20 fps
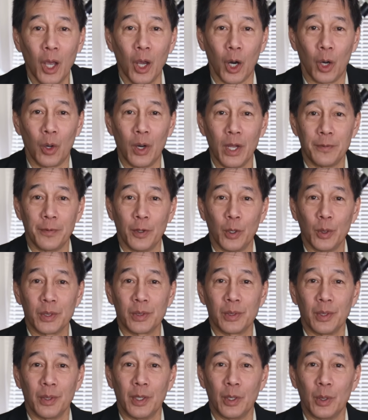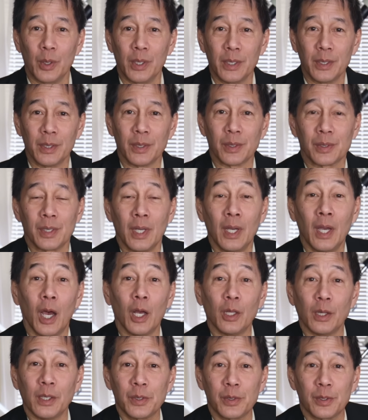All right, folks, there it is
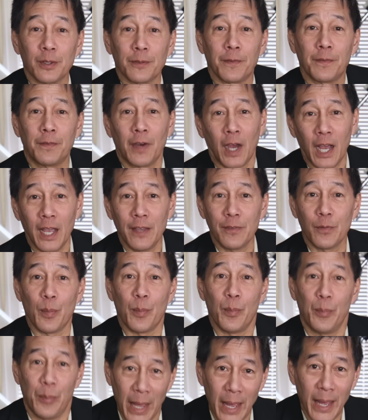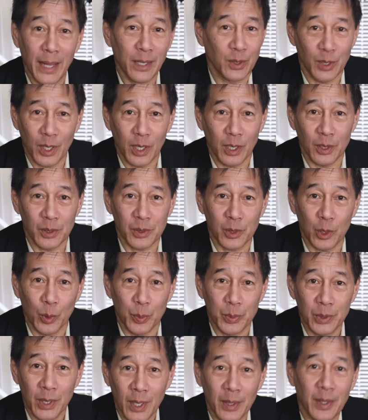a list of five bad
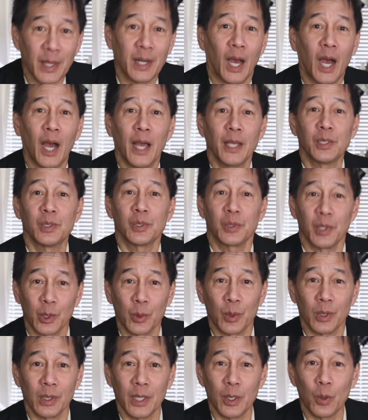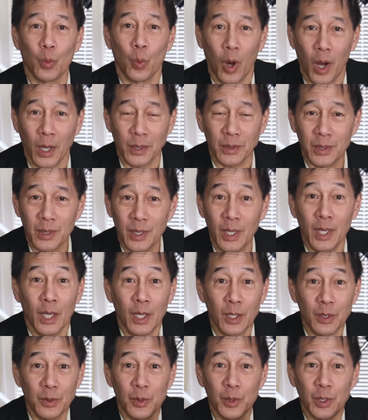telescopes that I secretly want.
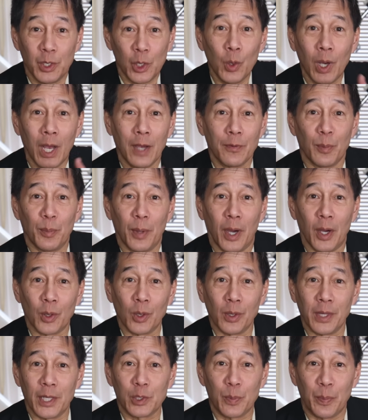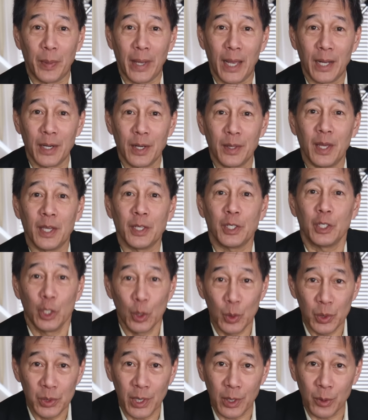Do you have a model that's bad that
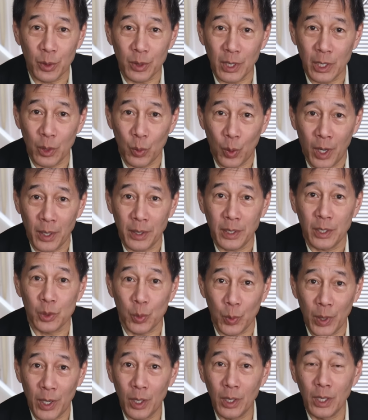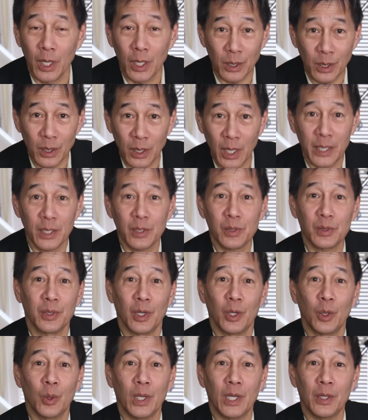you secretly want as well? Let us
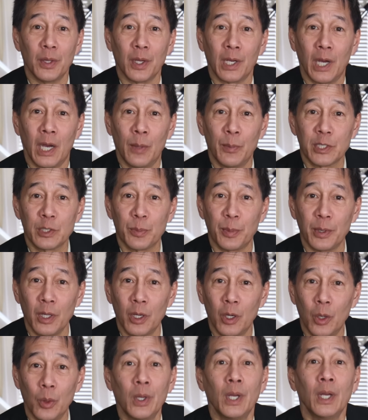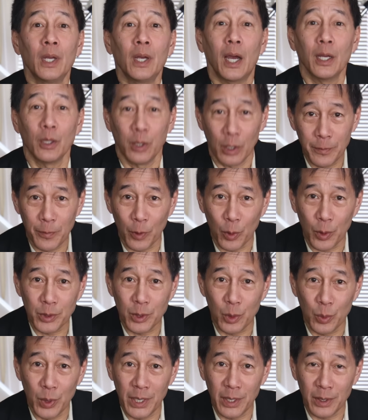know in the comments below. I look forward
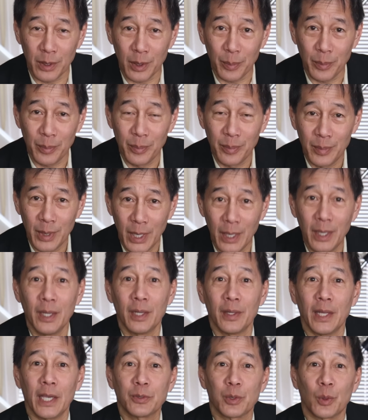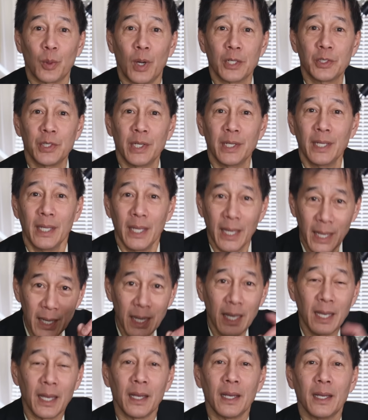to reading them. Thanks for watching.
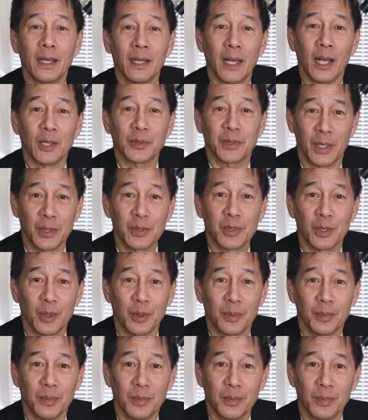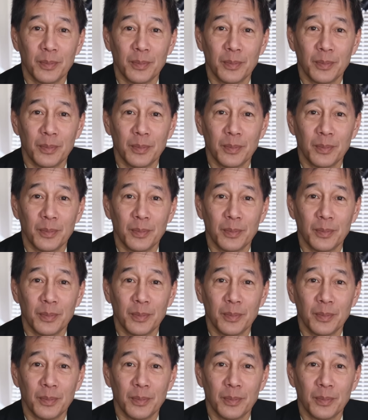I'll see you soon.